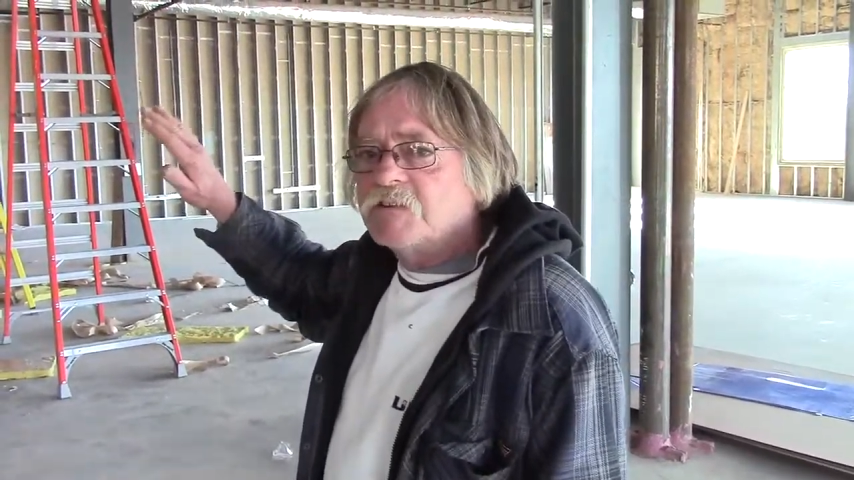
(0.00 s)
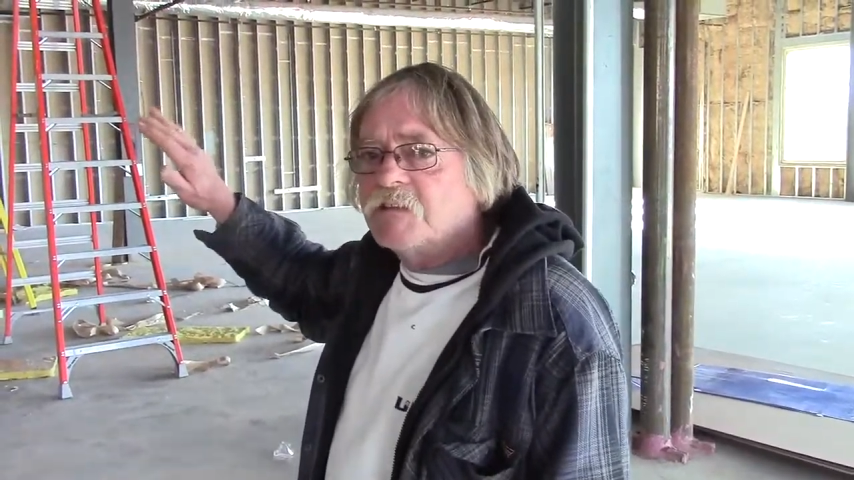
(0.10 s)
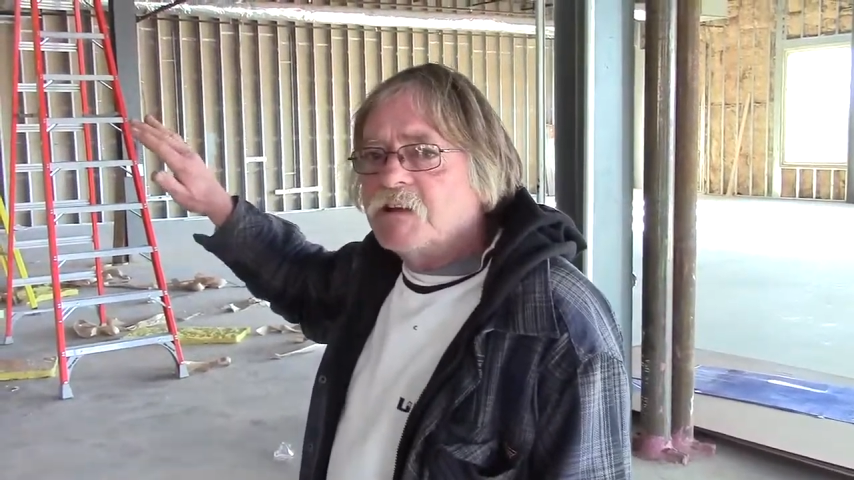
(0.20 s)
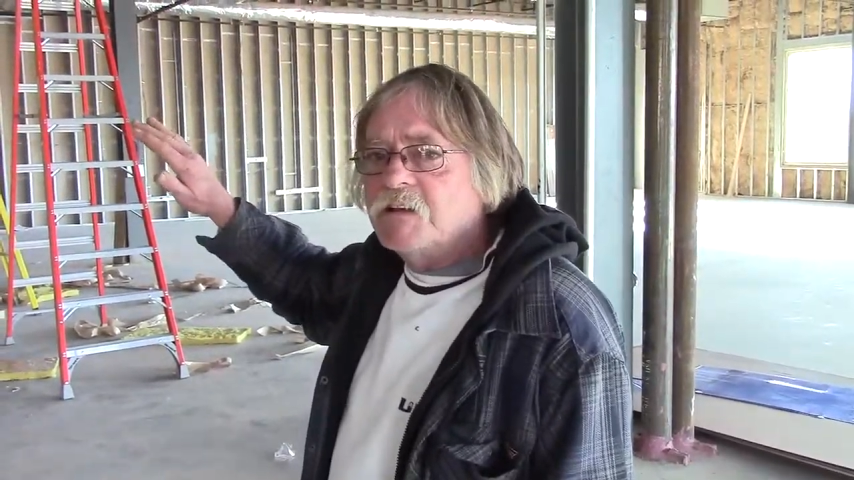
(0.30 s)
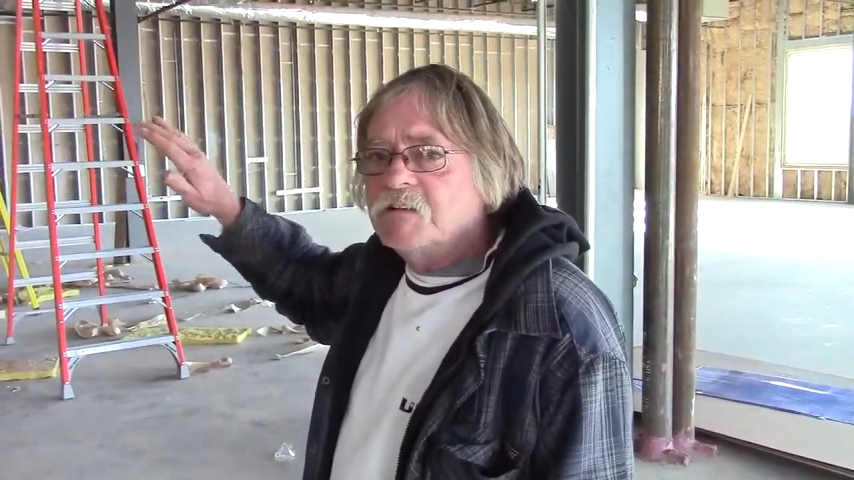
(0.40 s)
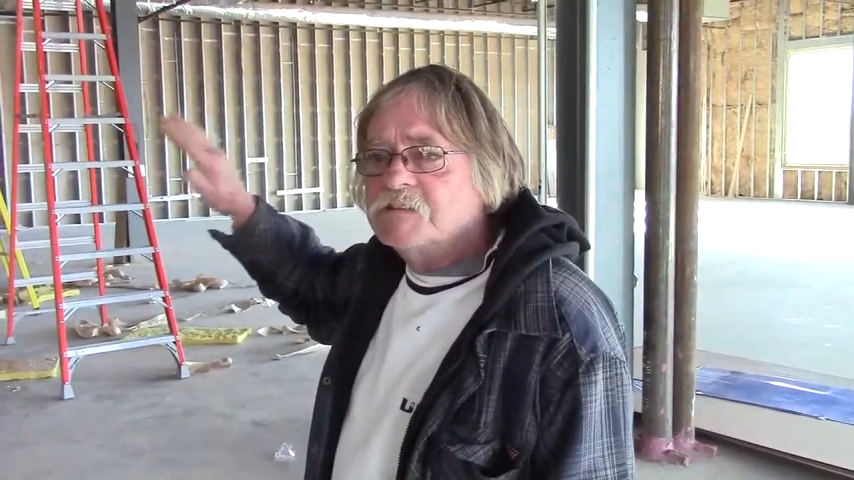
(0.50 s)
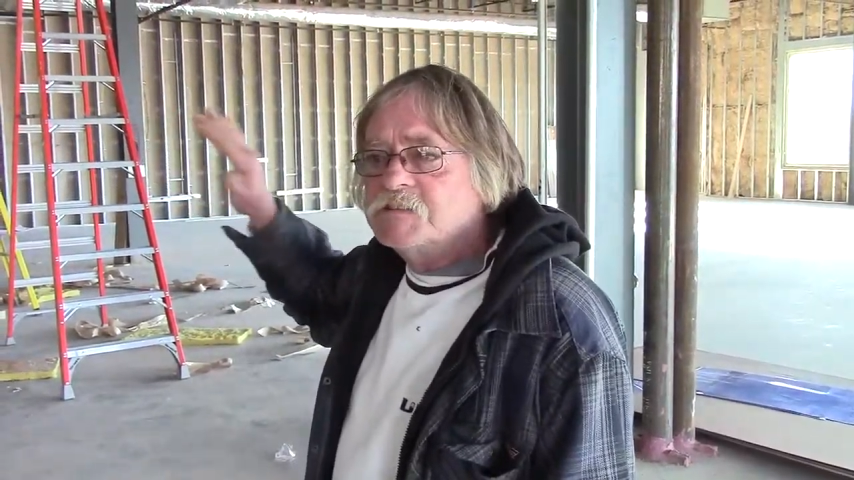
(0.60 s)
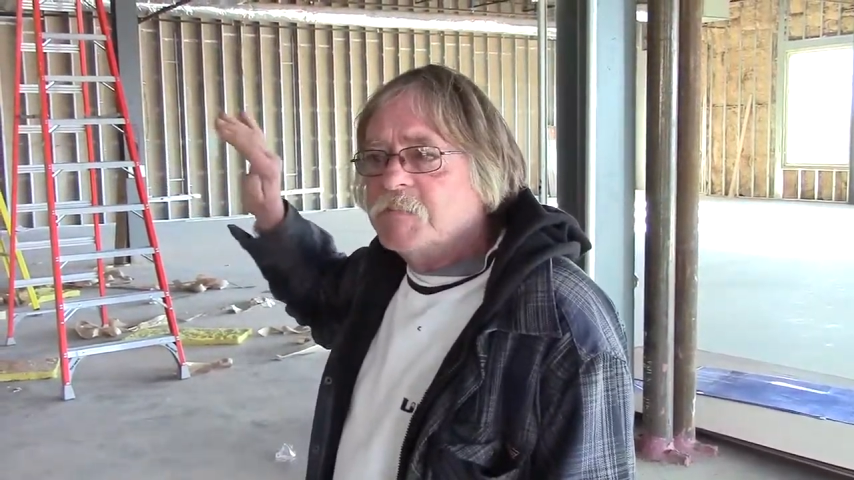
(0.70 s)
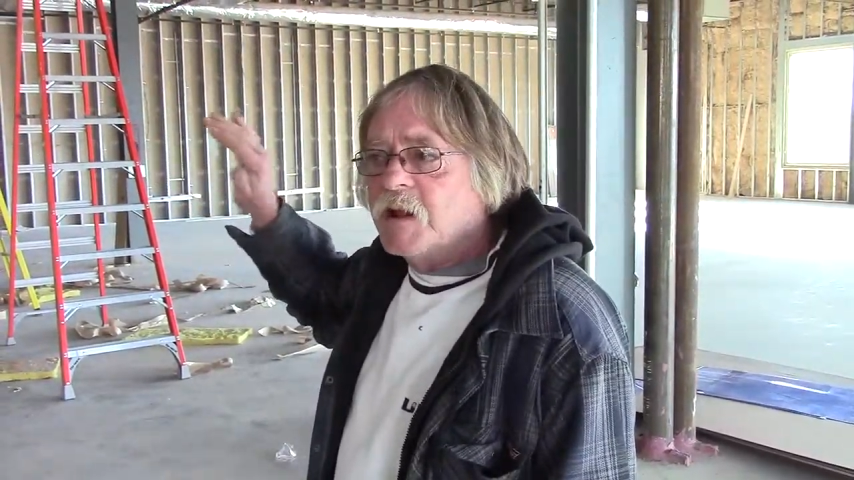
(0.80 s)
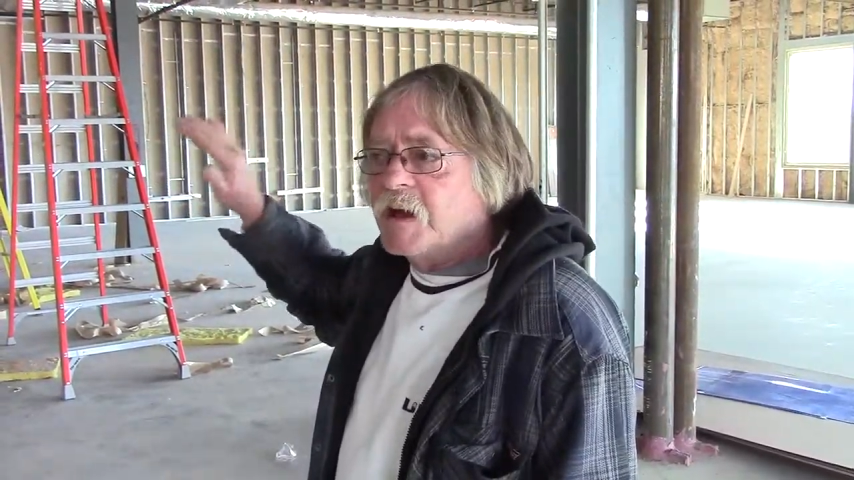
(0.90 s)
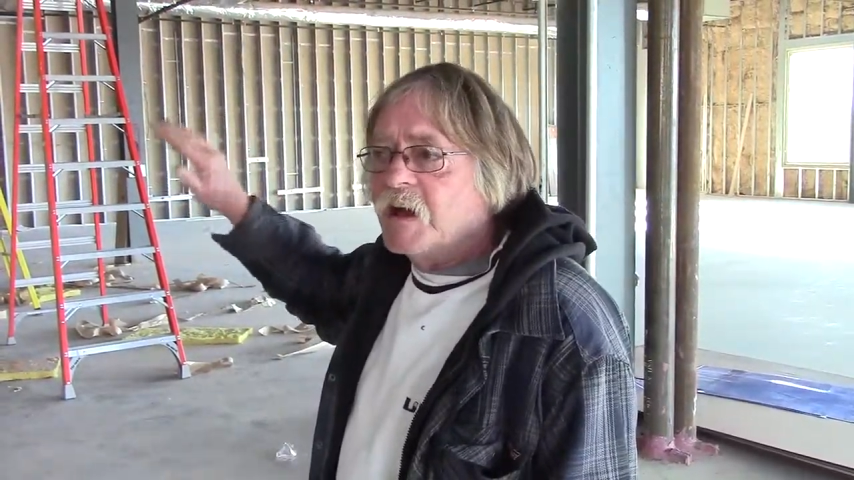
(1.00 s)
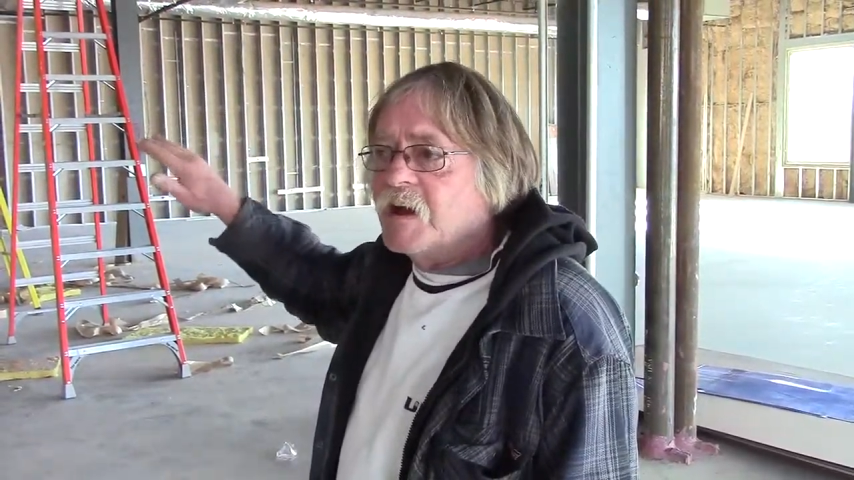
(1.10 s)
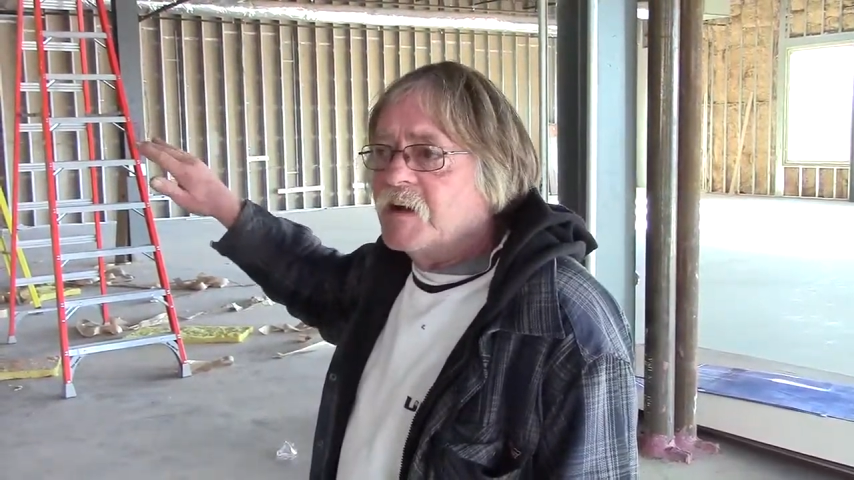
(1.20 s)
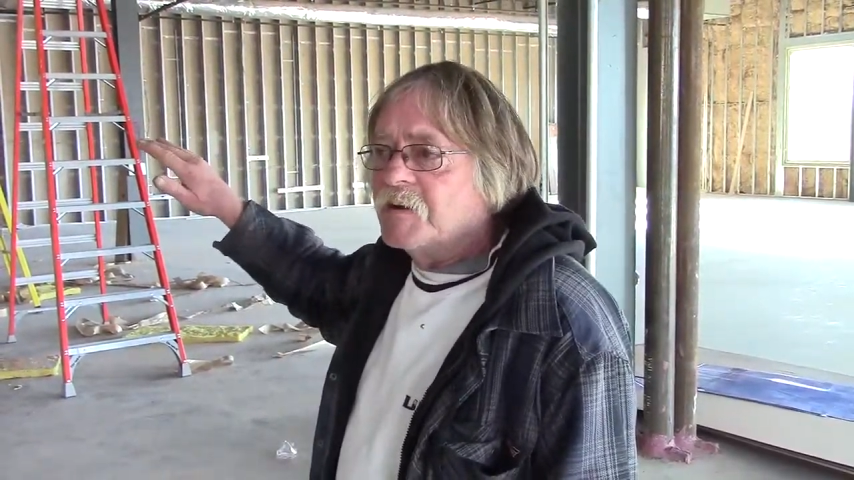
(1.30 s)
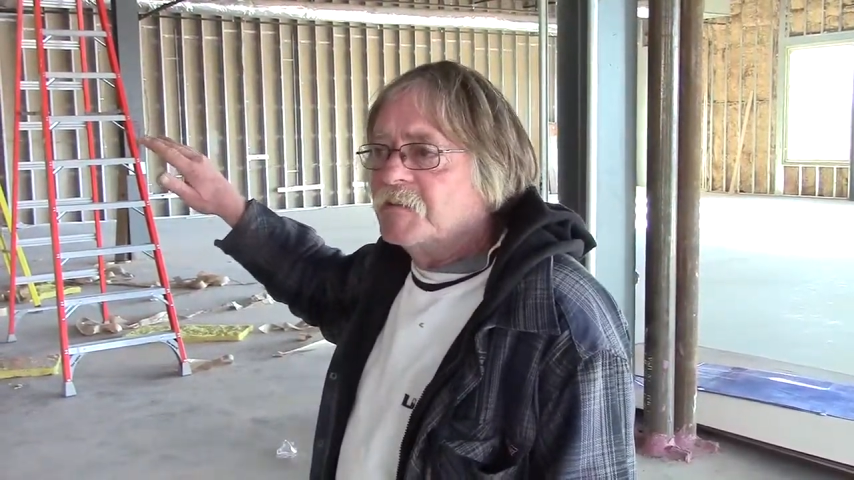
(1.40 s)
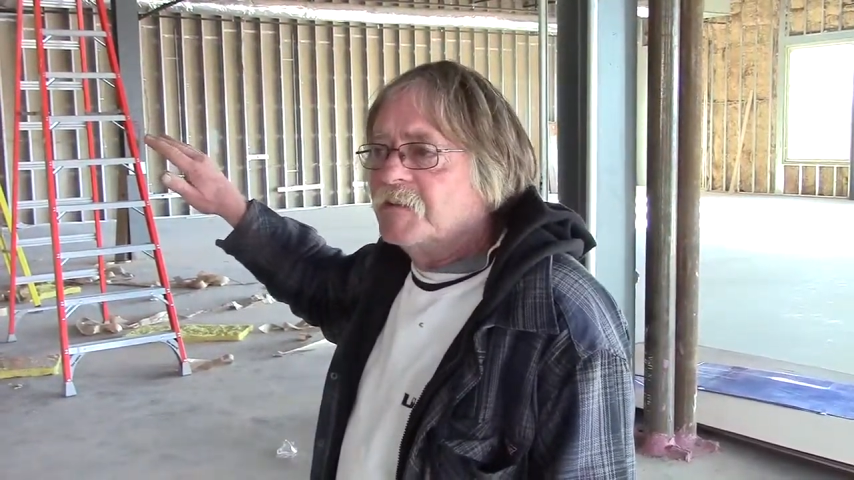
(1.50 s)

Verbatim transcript: degree supply air.